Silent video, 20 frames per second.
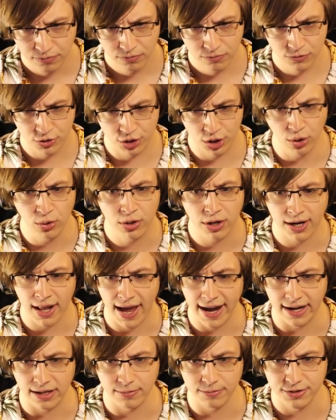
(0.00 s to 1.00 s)
Two good
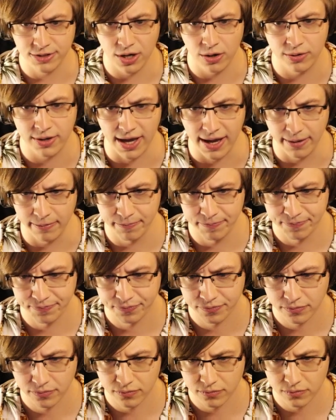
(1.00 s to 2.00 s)
items. Okay.
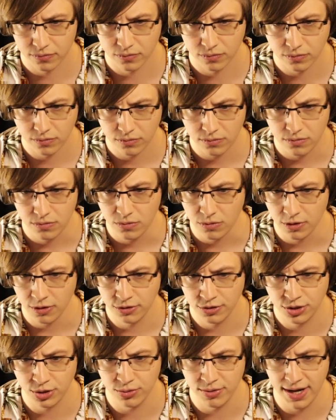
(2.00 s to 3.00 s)

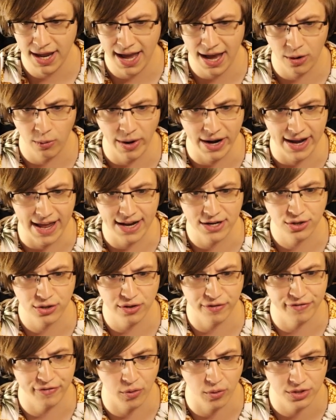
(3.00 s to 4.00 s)
So now, wait, enter
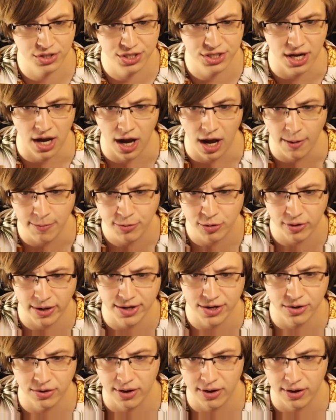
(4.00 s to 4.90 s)
the forge to upgrade your